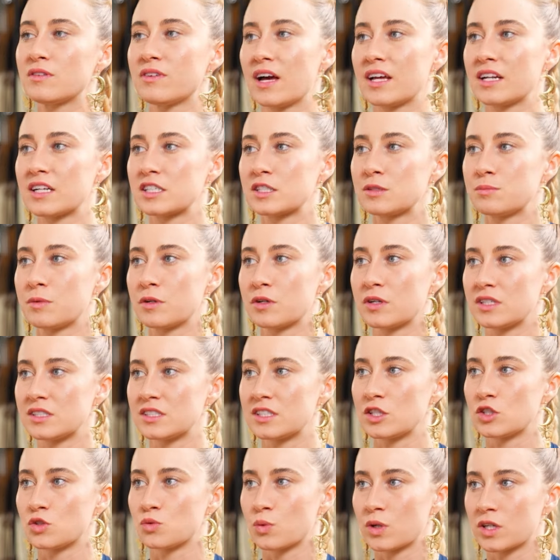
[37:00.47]
have had
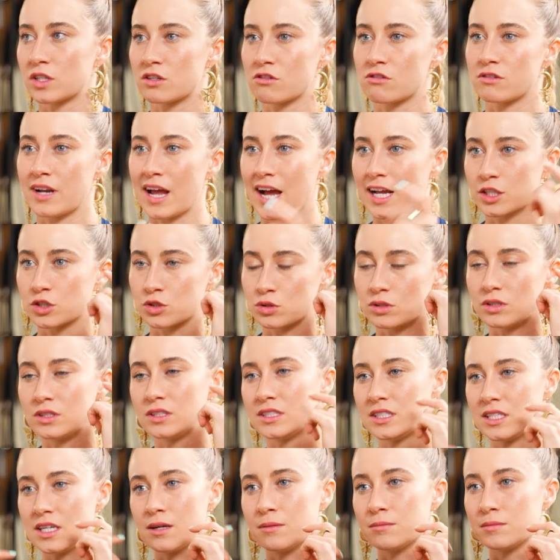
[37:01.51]
experiences where their natural
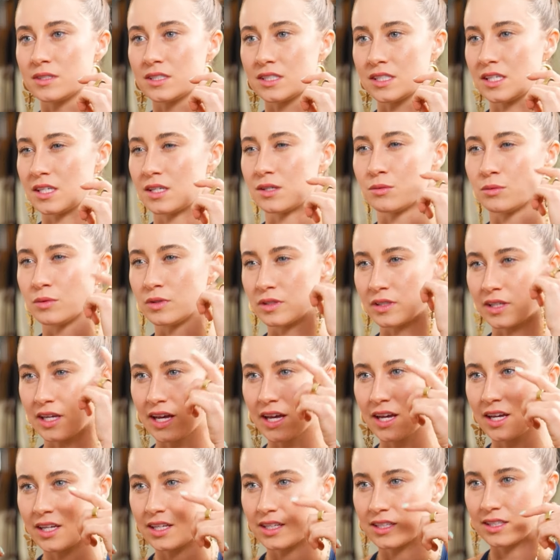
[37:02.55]
D M T will
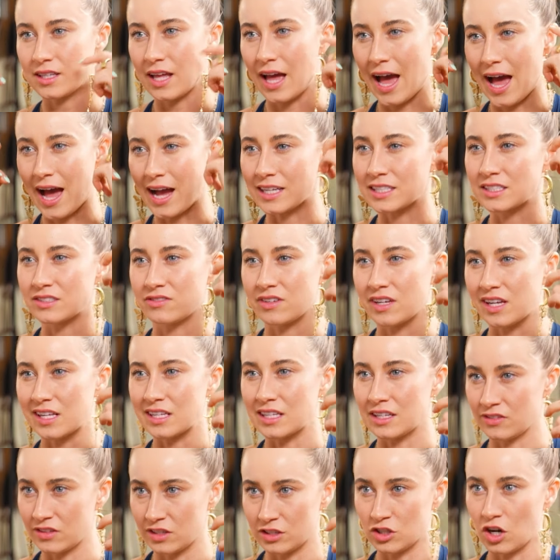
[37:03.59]
get
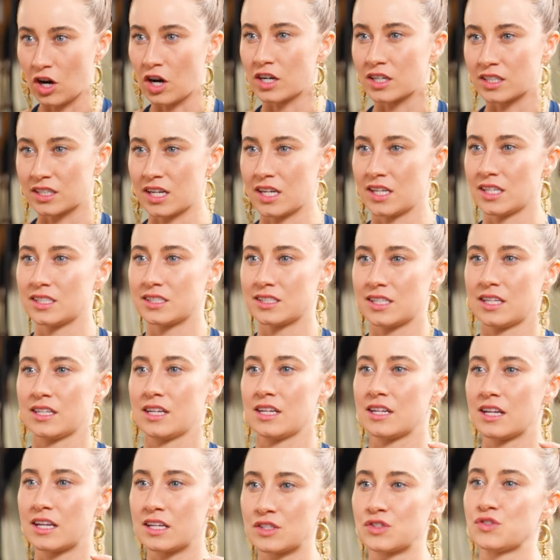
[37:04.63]
activated in the darkness, and
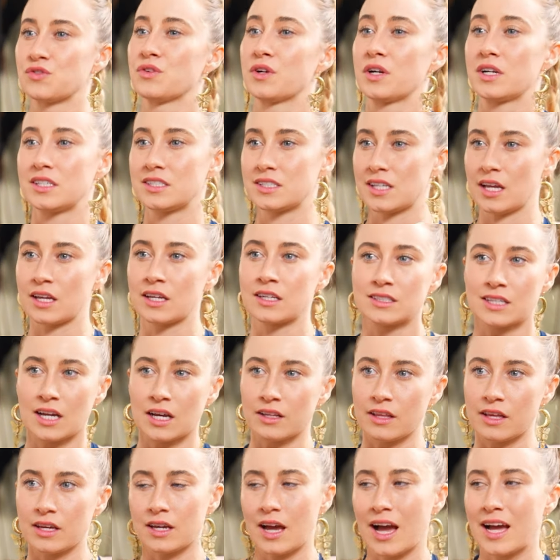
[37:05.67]
it is very
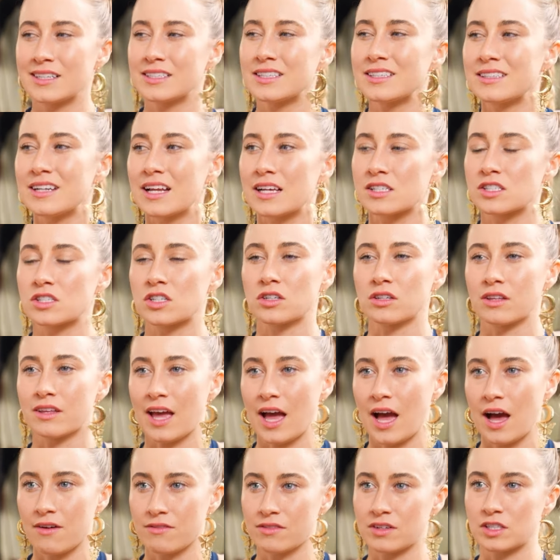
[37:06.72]
psychedelic. I didn't necessarily
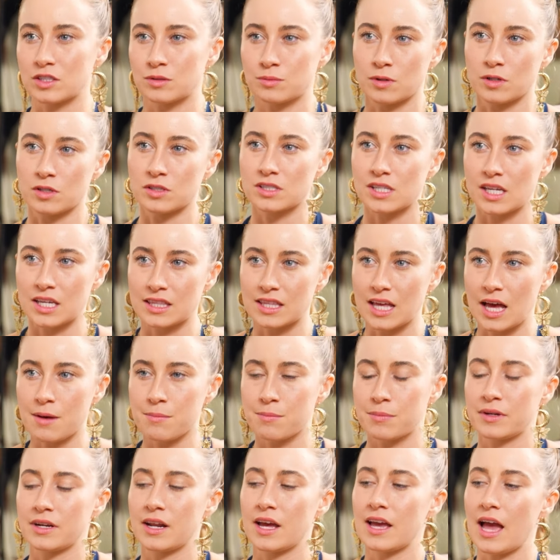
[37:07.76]
have an experience like
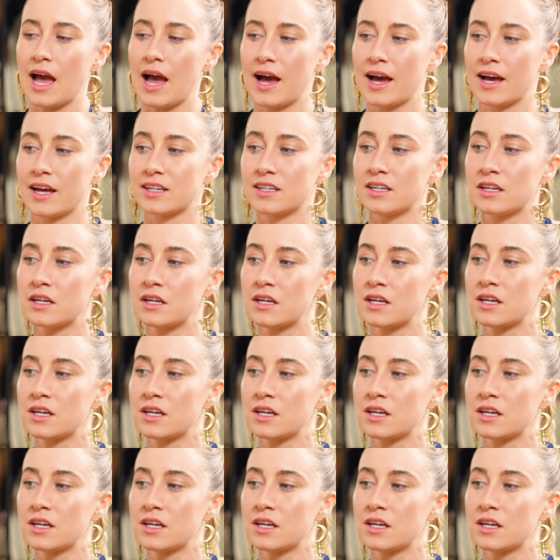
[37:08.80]
that, but I had